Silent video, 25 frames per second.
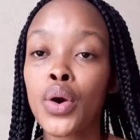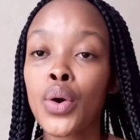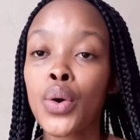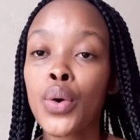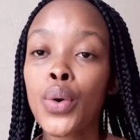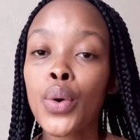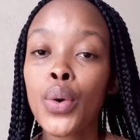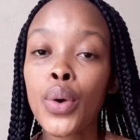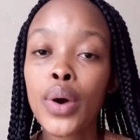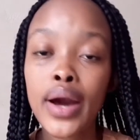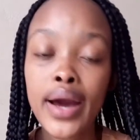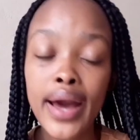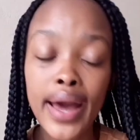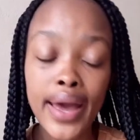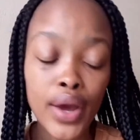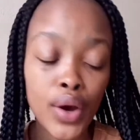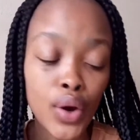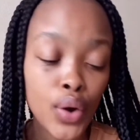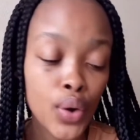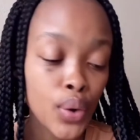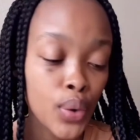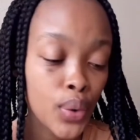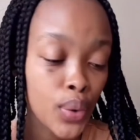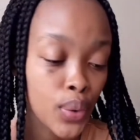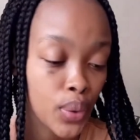Okay,
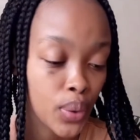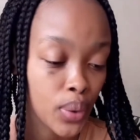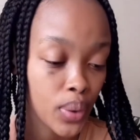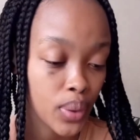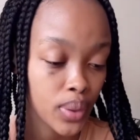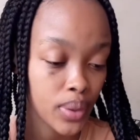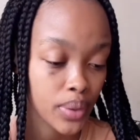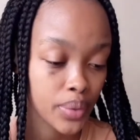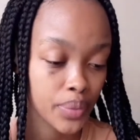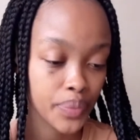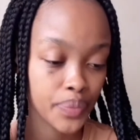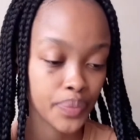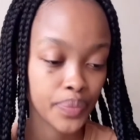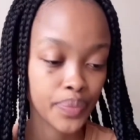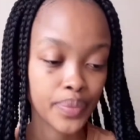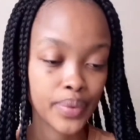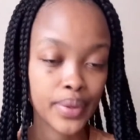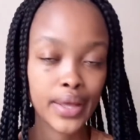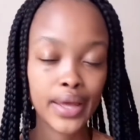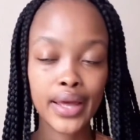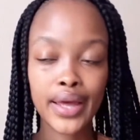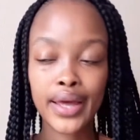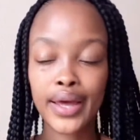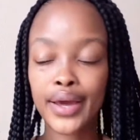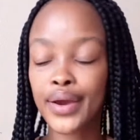cool.
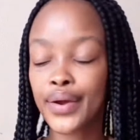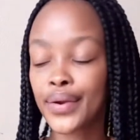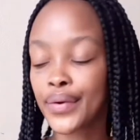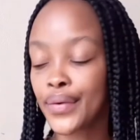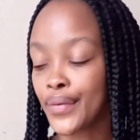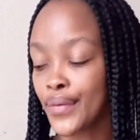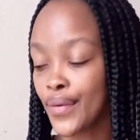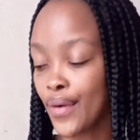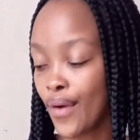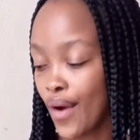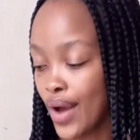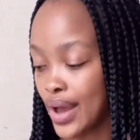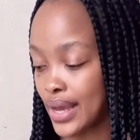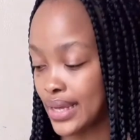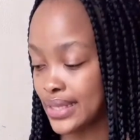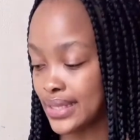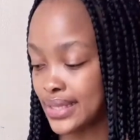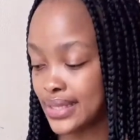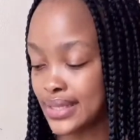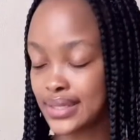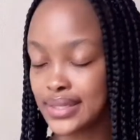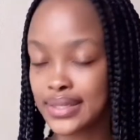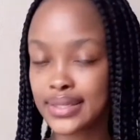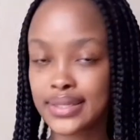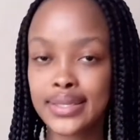Right,
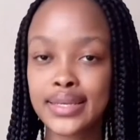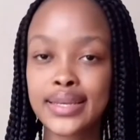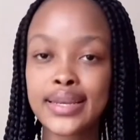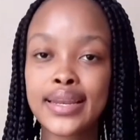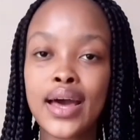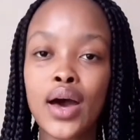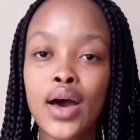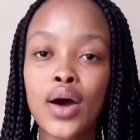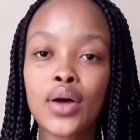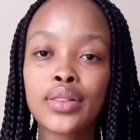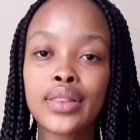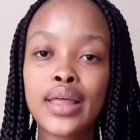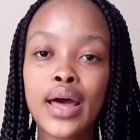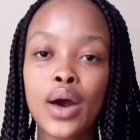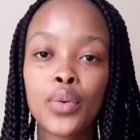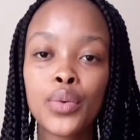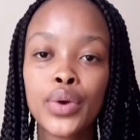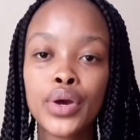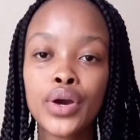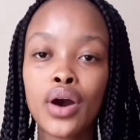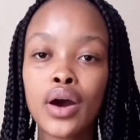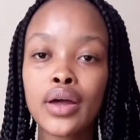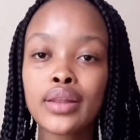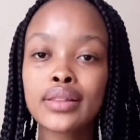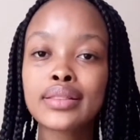now that we
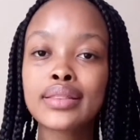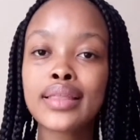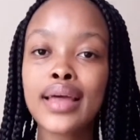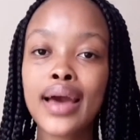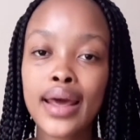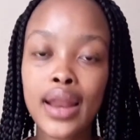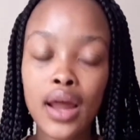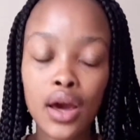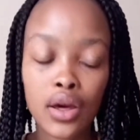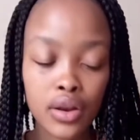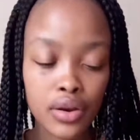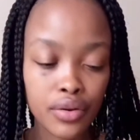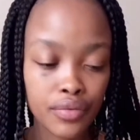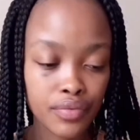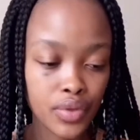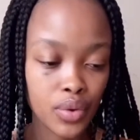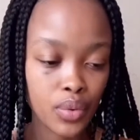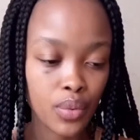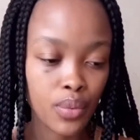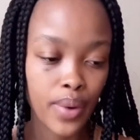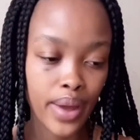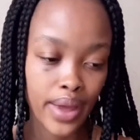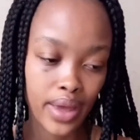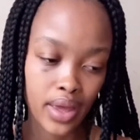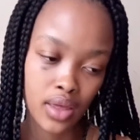got that out of the
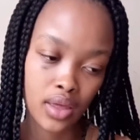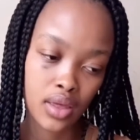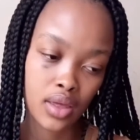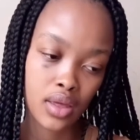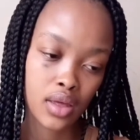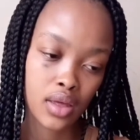way,